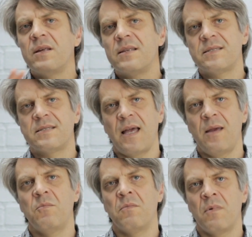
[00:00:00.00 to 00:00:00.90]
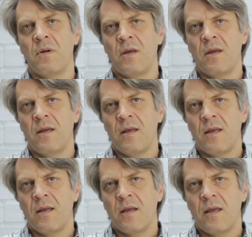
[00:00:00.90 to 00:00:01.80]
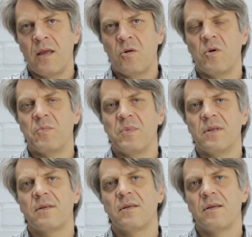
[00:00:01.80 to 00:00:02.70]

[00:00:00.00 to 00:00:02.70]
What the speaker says: in the same equipment.